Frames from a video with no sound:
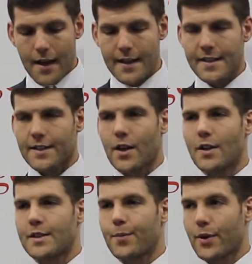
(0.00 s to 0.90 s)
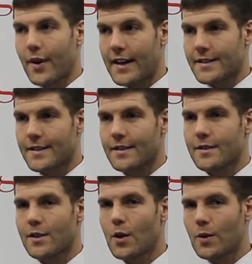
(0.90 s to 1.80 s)
This technology progressed
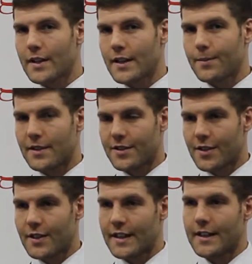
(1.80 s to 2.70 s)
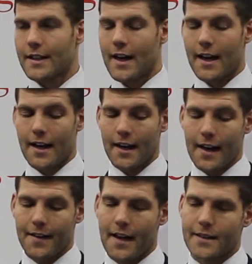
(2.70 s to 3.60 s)
slowly but surely, uh,
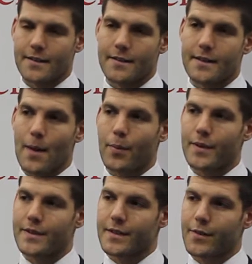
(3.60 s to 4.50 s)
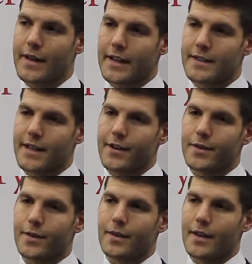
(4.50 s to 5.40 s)
and the next step was creating a
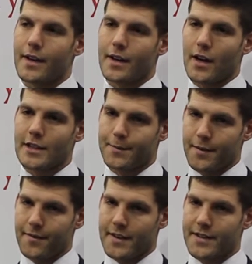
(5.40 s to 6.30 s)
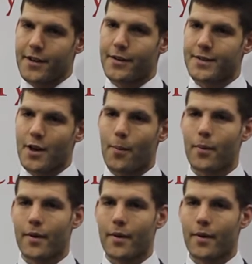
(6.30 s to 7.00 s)
stereo, the concept of a stereoscope,